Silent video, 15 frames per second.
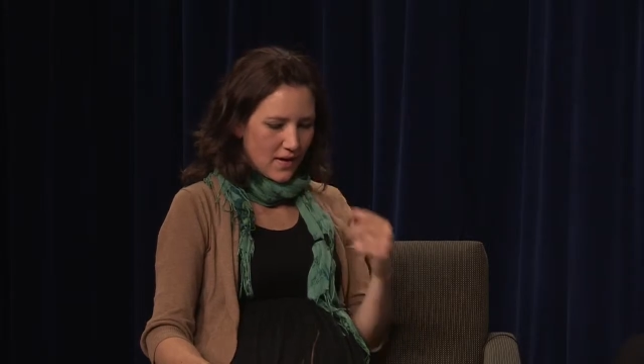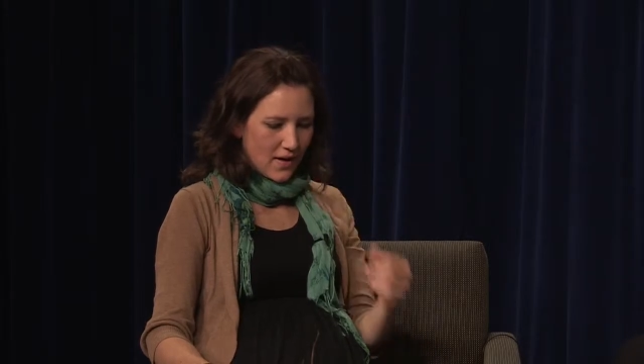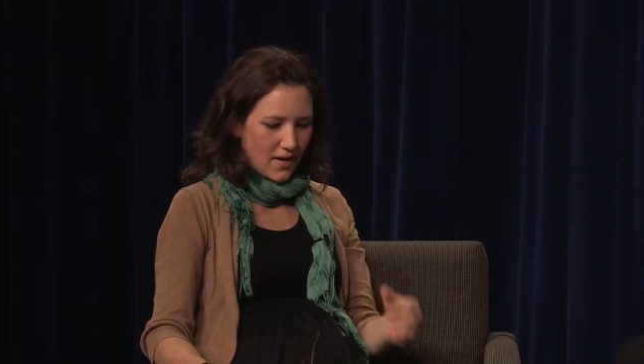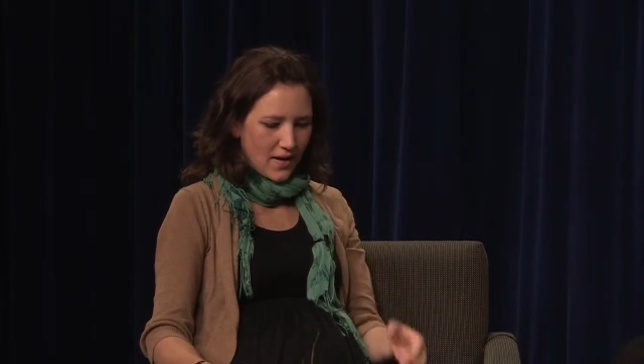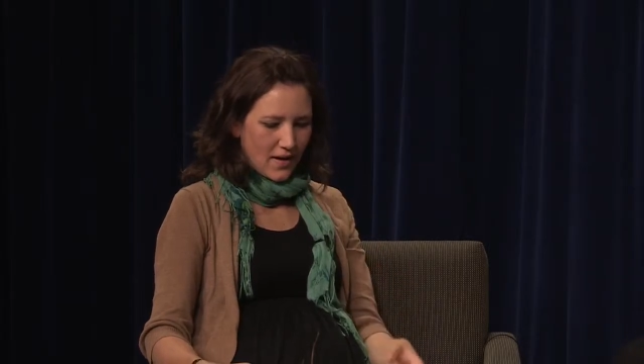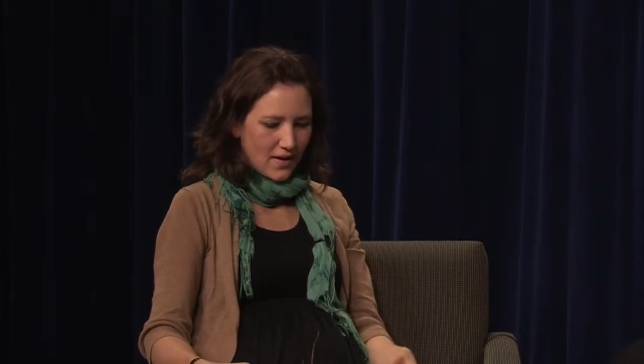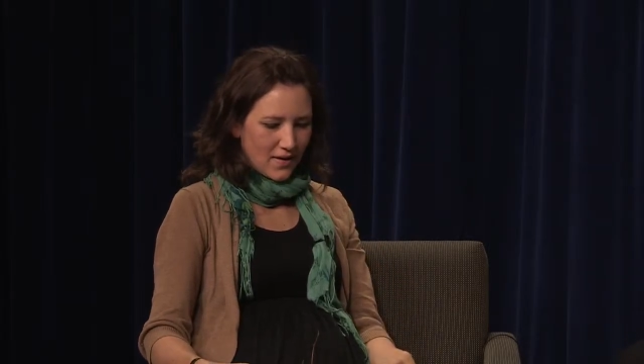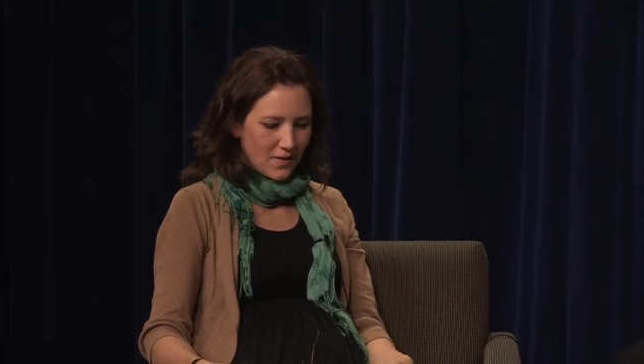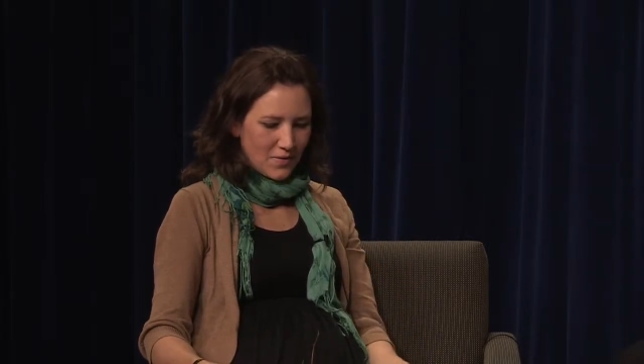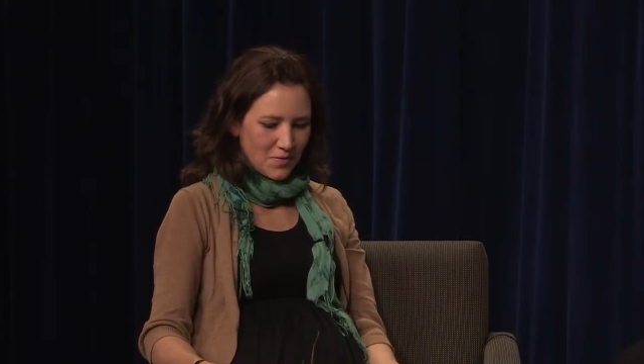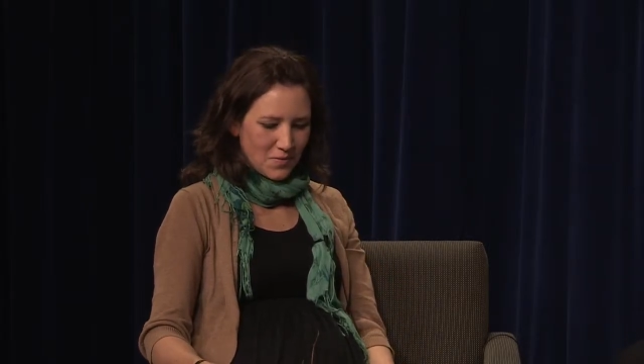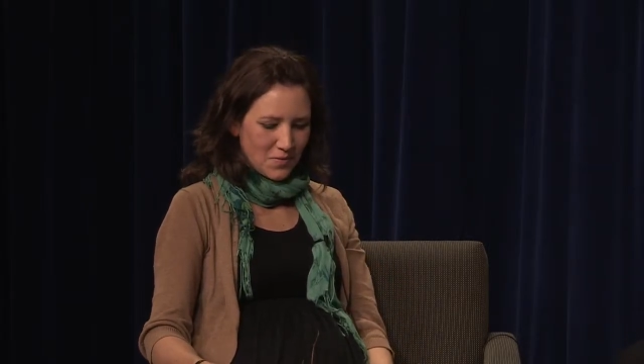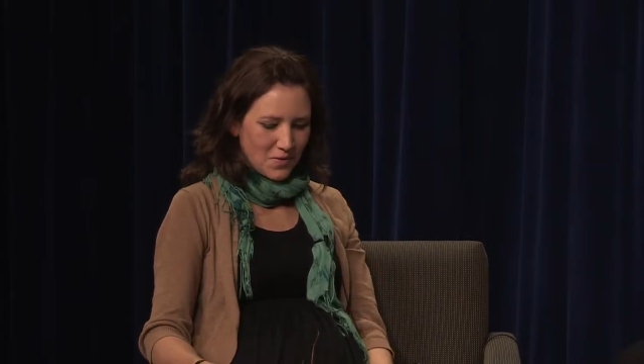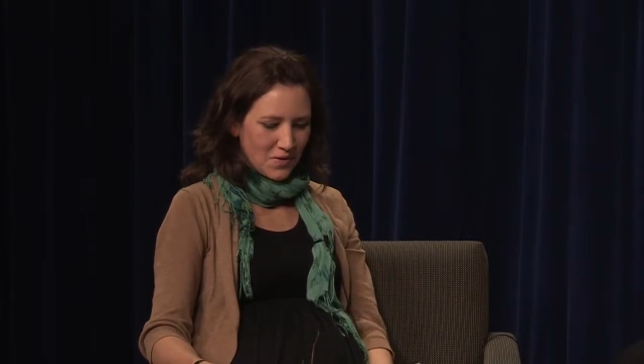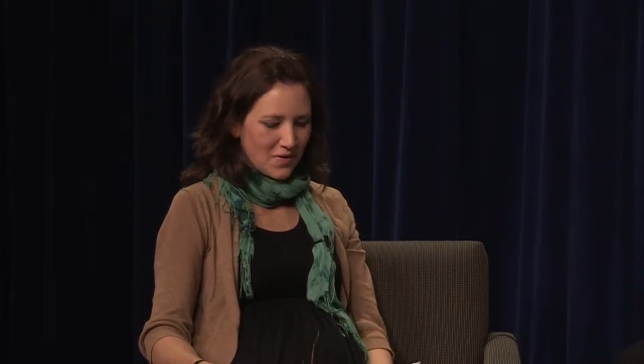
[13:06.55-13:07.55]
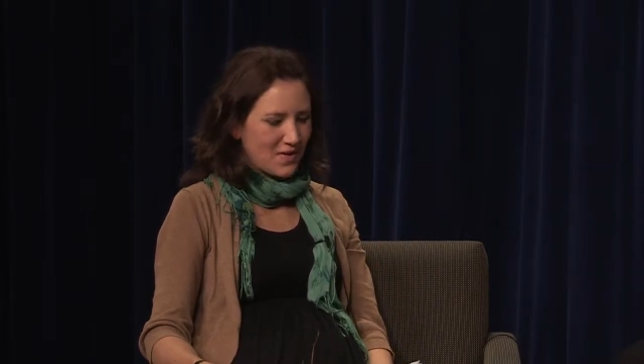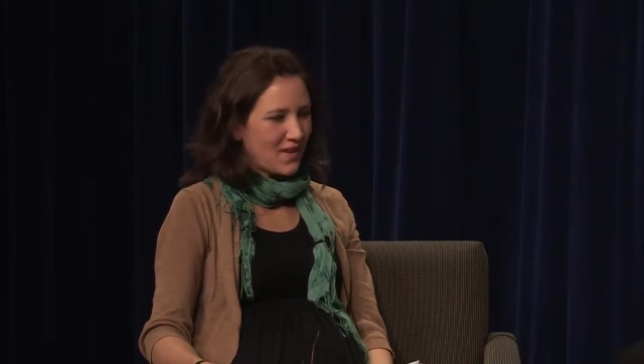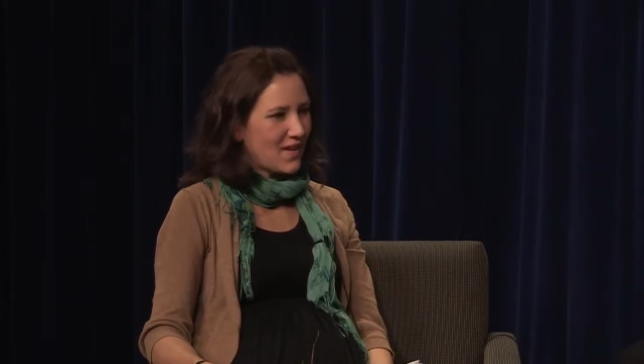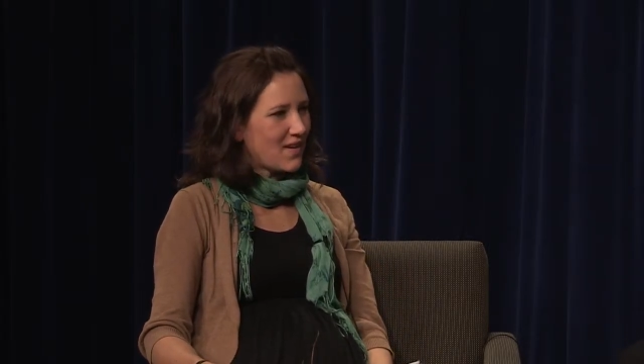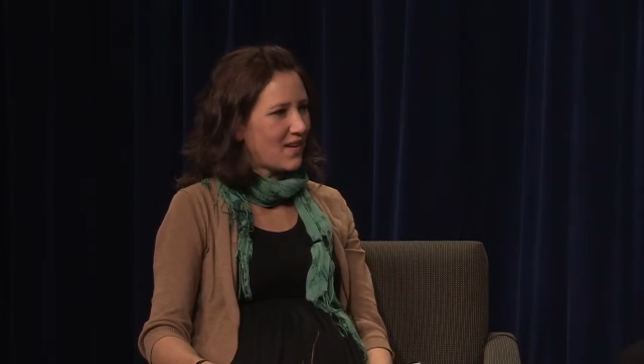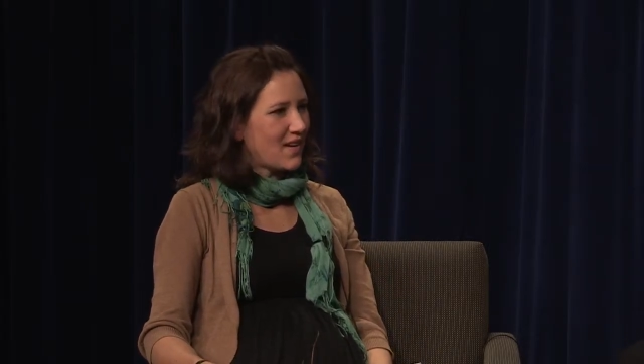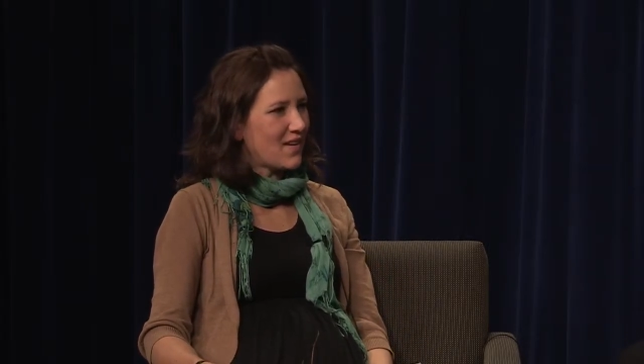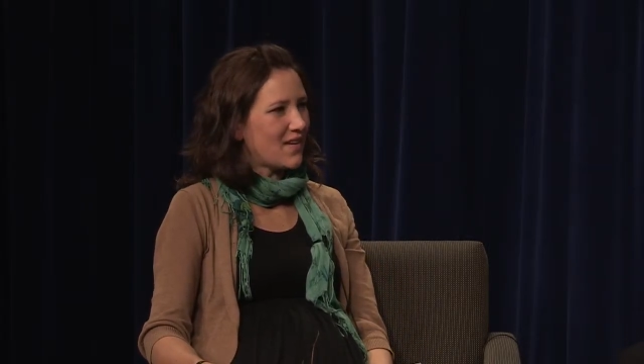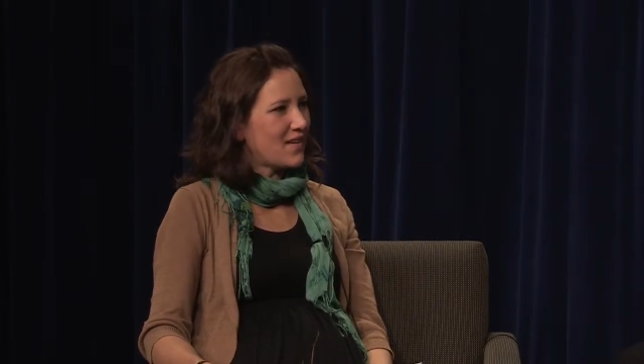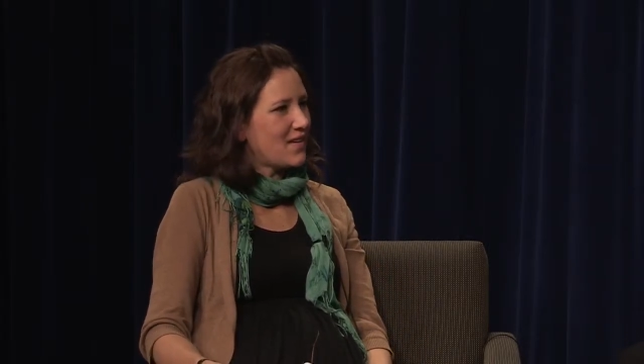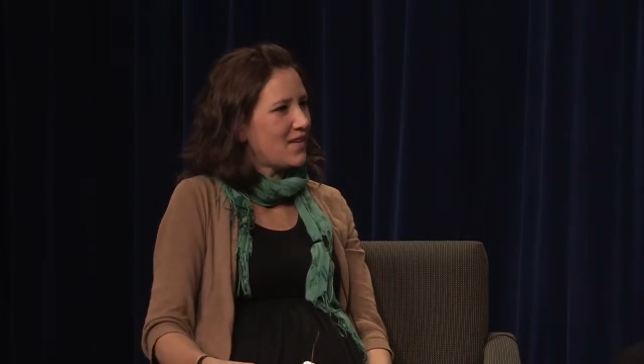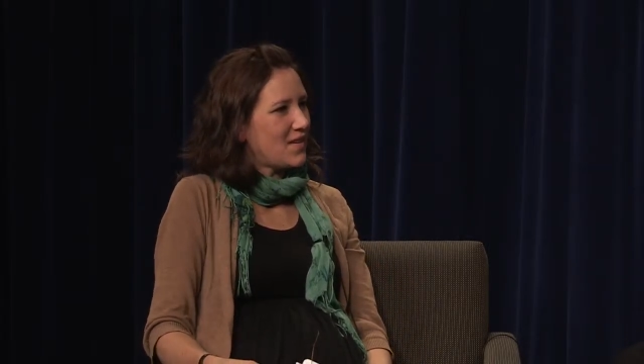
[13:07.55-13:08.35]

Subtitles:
and we're thinking,